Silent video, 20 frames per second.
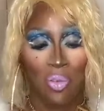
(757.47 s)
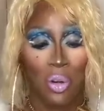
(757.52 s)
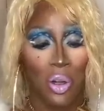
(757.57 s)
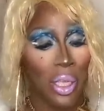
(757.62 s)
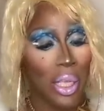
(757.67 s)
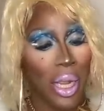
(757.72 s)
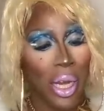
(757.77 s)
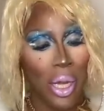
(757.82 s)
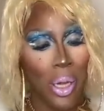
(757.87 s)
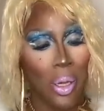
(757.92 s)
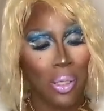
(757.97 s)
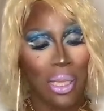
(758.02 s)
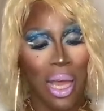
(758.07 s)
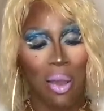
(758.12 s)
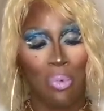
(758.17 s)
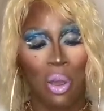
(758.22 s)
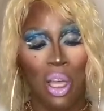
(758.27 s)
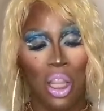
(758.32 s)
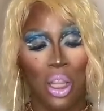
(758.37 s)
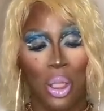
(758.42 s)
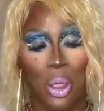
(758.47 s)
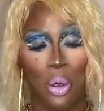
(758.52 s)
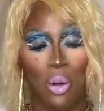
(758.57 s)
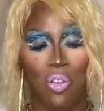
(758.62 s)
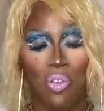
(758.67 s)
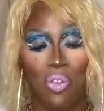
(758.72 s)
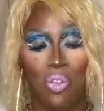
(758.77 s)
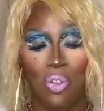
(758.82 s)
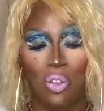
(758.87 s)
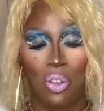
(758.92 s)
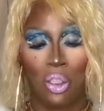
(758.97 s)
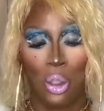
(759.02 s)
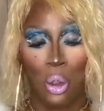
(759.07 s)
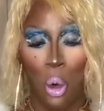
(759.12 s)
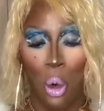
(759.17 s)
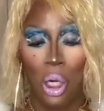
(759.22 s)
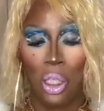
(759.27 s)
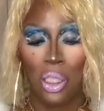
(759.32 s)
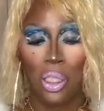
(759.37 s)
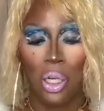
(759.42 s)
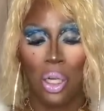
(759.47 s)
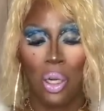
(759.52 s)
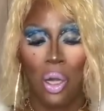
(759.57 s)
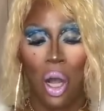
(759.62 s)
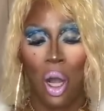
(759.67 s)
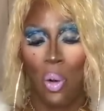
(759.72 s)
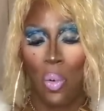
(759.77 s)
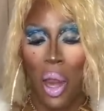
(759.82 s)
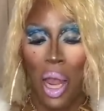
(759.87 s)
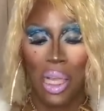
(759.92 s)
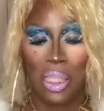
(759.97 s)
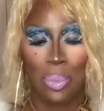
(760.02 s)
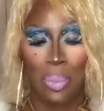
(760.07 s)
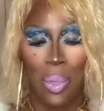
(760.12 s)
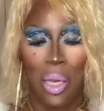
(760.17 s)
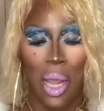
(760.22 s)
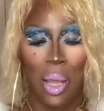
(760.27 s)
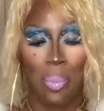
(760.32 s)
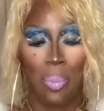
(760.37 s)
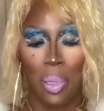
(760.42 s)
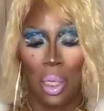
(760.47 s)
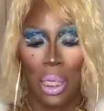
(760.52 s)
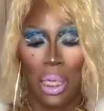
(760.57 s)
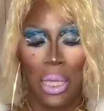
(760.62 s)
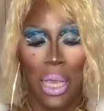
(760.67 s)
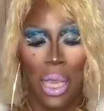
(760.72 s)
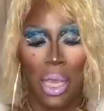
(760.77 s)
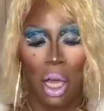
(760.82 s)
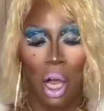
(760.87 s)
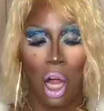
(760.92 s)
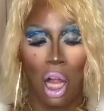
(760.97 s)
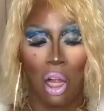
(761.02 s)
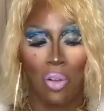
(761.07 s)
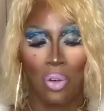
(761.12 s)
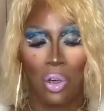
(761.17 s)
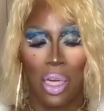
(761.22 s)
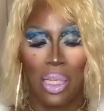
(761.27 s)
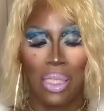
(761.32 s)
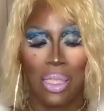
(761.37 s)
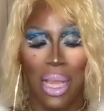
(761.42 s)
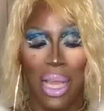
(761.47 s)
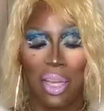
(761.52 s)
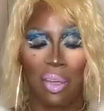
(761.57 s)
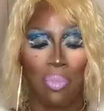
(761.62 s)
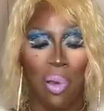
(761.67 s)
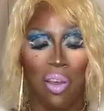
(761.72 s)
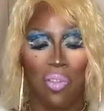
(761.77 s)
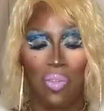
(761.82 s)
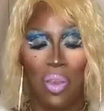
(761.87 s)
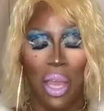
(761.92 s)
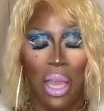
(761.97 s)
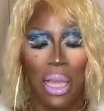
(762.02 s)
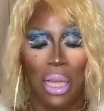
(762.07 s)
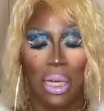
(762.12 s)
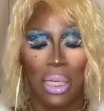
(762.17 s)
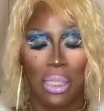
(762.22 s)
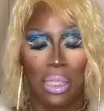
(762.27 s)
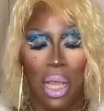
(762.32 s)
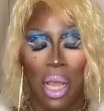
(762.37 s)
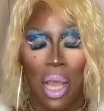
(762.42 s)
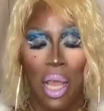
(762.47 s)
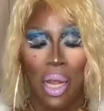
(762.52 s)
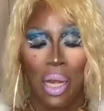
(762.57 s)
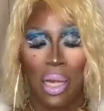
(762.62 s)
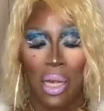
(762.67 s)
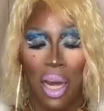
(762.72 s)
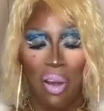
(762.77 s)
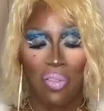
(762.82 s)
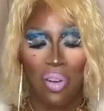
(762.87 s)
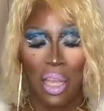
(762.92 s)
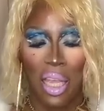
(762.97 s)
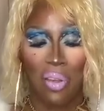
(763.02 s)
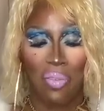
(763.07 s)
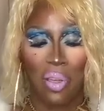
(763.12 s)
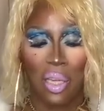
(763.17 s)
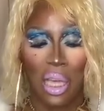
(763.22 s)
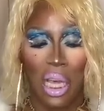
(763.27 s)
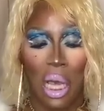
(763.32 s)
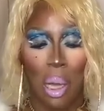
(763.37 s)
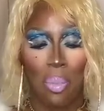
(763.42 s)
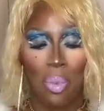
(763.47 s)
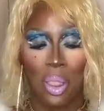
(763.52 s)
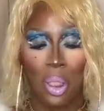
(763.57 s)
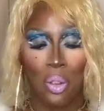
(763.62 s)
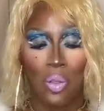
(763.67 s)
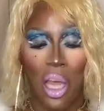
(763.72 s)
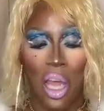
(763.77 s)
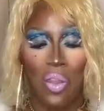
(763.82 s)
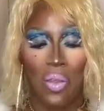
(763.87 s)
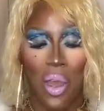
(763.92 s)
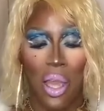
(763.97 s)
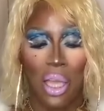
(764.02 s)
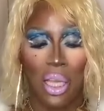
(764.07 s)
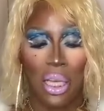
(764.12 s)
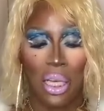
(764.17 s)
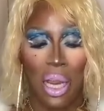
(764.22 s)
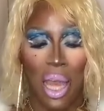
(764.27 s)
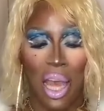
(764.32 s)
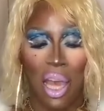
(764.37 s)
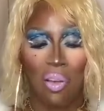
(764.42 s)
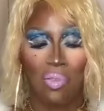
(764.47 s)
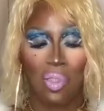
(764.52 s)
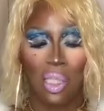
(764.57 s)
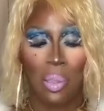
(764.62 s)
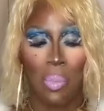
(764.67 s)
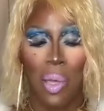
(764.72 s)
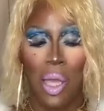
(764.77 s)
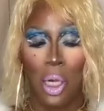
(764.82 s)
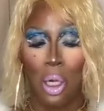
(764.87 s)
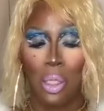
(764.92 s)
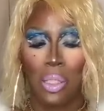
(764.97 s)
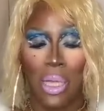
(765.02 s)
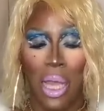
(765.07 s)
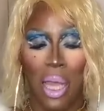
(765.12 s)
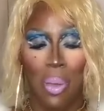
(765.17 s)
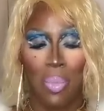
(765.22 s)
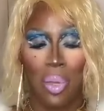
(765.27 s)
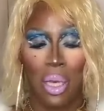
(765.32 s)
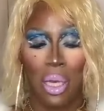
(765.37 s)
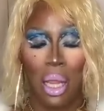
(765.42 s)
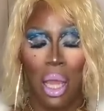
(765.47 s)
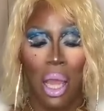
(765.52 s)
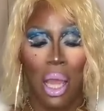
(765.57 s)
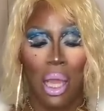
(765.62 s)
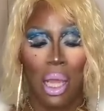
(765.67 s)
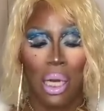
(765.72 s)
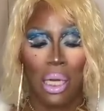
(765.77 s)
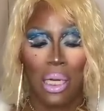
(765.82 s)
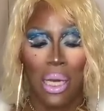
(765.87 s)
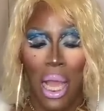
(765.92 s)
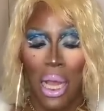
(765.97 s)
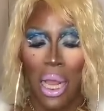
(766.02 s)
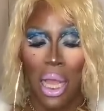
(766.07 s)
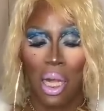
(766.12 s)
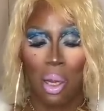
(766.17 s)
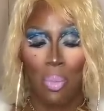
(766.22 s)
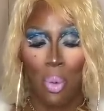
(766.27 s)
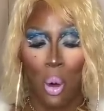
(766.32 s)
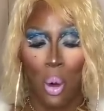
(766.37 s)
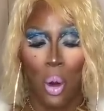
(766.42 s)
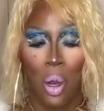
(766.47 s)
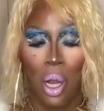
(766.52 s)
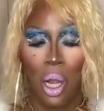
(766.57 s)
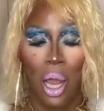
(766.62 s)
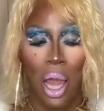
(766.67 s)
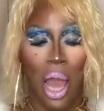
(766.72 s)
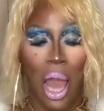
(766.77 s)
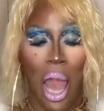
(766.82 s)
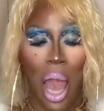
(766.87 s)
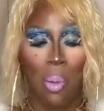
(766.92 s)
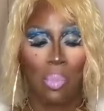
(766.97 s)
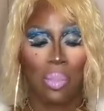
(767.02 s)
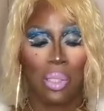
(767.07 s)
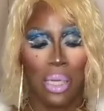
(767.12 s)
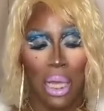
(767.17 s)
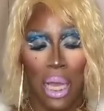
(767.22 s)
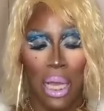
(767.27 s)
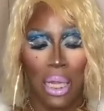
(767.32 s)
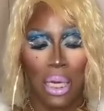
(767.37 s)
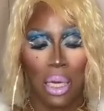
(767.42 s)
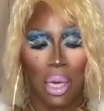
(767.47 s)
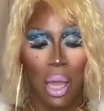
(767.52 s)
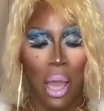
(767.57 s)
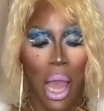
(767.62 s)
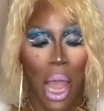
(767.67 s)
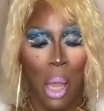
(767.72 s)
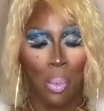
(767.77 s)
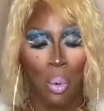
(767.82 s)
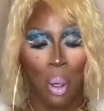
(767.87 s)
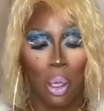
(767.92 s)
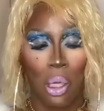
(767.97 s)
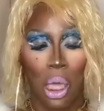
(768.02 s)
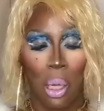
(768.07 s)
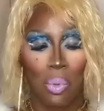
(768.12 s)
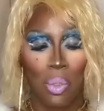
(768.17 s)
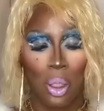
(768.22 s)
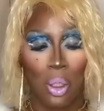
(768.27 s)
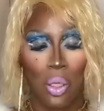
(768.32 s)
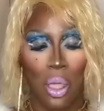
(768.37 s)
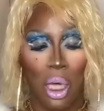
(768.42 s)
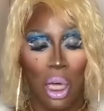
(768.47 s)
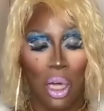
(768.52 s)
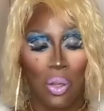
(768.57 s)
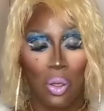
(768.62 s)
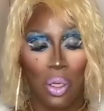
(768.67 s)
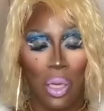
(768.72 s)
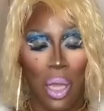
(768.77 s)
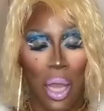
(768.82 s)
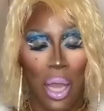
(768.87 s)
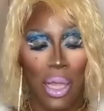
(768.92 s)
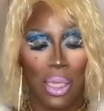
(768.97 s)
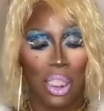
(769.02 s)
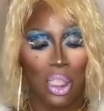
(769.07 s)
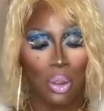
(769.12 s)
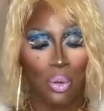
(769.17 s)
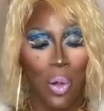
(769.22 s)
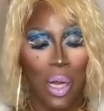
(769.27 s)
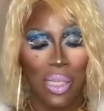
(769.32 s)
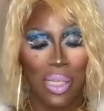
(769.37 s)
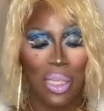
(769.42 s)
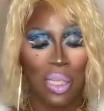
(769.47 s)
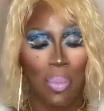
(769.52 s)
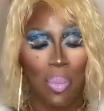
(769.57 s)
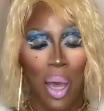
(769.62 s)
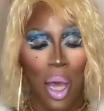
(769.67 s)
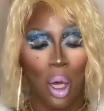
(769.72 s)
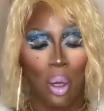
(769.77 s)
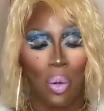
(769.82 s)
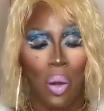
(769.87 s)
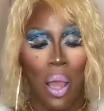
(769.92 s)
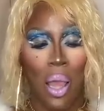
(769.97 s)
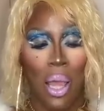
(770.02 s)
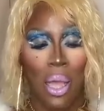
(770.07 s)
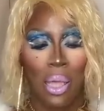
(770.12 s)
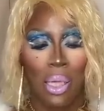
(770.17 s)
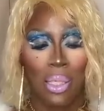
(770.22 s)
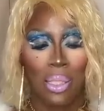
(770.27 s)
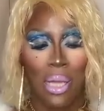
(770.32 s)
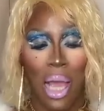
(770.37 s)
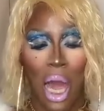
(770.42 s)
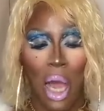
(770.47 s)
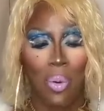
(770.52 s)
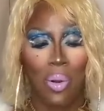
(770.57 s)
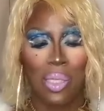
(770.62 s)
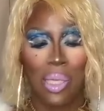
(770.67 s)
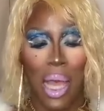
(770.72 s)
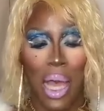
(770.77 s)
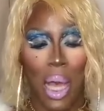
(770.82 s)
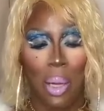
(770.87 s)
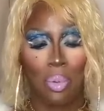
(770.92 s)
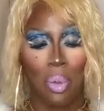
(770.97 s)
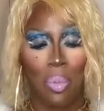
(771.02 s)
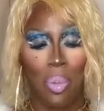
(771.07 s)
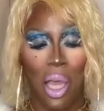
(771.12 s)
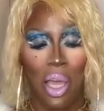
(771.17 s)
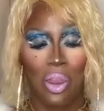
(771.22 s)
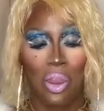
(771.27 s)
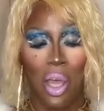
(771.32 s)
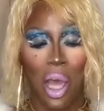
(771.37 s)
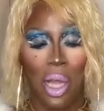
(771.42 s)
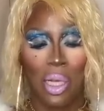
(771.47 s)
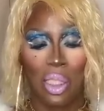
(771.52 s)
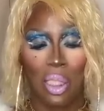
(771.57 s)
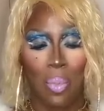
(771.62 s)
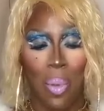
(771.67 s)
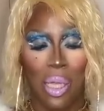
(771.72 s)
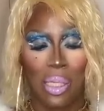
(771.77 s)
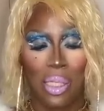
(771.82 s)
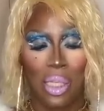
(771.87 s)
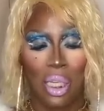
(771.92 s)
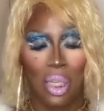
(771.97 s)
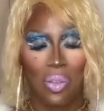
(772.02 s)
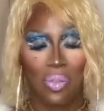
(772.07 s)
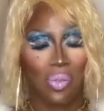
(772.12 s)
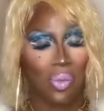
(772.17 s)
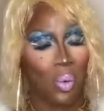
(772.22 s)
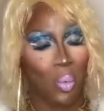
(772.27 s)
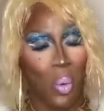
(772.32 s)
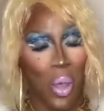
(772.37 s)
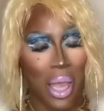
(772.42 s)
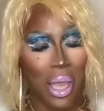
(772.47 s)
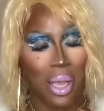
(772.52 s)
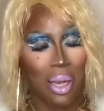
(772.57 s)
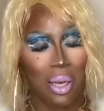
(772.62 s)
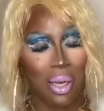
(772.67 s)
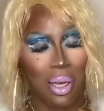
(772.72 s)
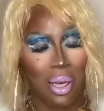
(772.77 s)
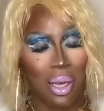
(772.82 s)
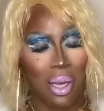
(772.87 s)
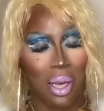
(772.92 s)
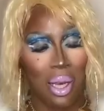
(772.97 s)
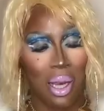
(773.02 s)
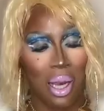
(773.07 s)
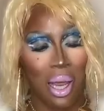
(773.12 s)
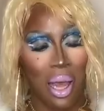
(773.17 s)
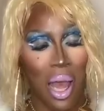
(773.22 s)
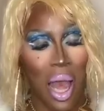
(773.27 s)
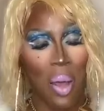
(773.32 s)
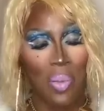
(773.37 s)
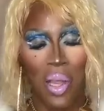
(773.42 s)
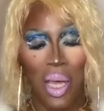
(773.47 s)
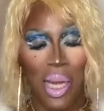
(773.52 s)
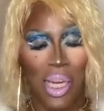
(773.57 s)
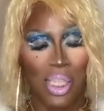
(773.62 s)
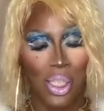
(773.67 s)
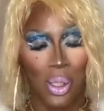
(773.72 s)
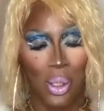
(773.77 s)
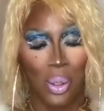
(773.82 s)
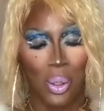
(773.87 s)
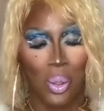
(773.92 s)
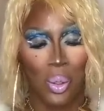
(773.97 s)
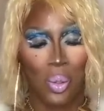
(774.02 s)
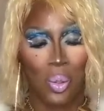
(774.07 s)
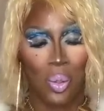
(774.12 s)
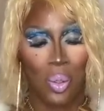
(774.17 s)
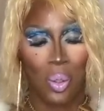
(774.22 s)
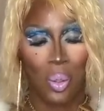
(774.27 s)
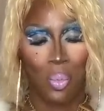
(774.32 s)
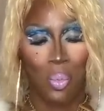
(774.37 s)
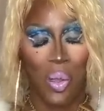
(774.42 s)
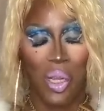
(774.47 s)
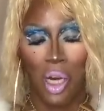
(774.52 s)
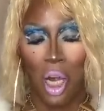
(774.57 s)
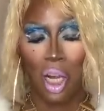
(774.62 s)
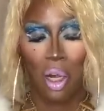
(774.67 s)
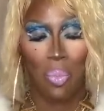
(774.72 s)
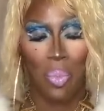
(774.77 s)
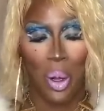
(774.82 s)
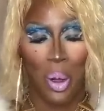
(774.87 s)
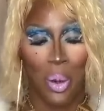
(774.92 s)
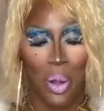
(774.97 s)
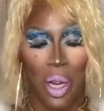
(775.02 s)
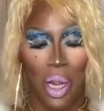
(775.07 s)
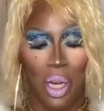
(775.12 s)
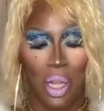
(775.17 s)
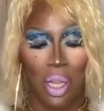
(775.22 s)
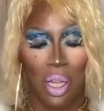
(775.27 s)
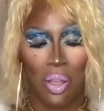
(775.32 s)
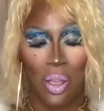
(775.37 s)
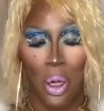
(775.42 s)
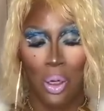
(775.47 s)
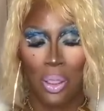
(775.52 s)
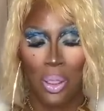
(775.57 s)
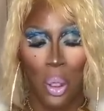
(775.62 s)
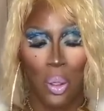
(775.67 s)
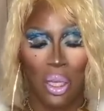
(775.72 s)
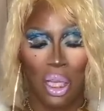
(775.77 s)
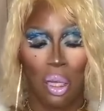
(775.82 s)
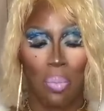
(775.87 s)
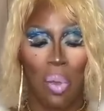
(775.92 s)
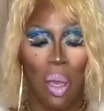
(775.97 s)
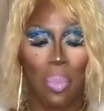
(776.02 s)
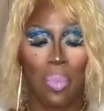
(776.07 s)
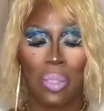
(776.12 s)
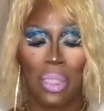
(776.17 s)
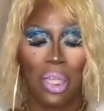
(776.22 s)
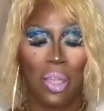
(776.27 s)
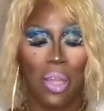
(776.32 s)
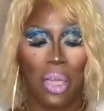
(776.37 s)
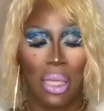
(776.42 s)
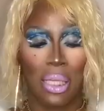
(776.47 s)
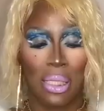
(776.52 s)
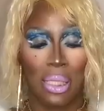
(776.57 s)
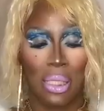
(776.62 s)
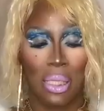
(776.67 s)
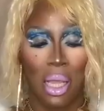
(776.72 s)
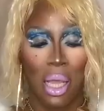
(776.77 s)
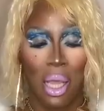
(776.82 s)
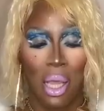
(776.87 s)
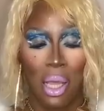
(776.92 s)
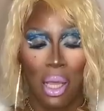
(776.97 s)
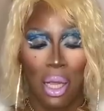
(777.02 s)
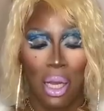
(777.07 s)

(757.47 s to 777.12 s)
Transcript: For years, I went through torture, harassment, and bullying all for the sake of my fans, never giving up so that they could have some entertainment. Not anymore. I'm done. I woke up to the other day stressing about Tyra's album and thought to myself, wait, I'm not in school. We aren't married. There's no commitment to this.